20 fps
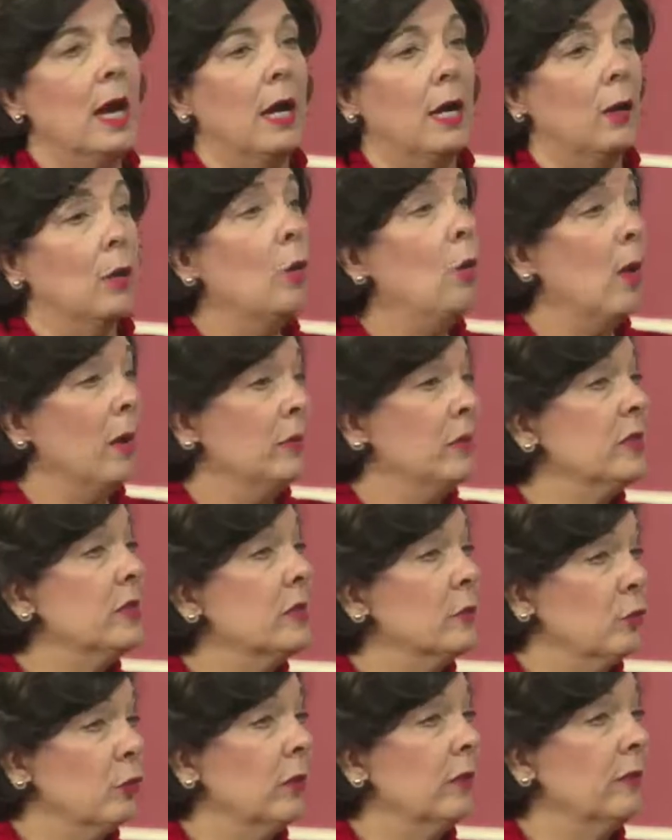who I'm
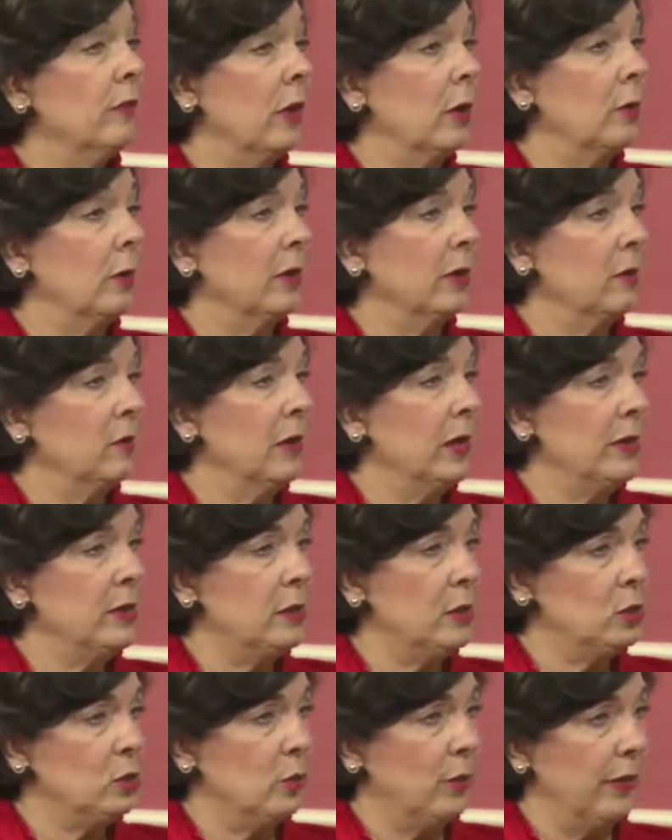certified with, I'm
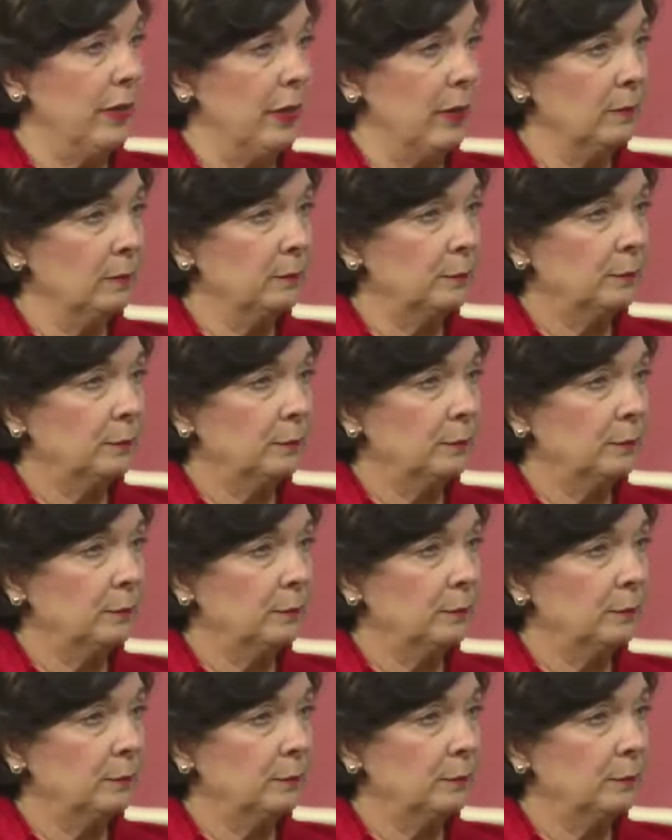licensed with them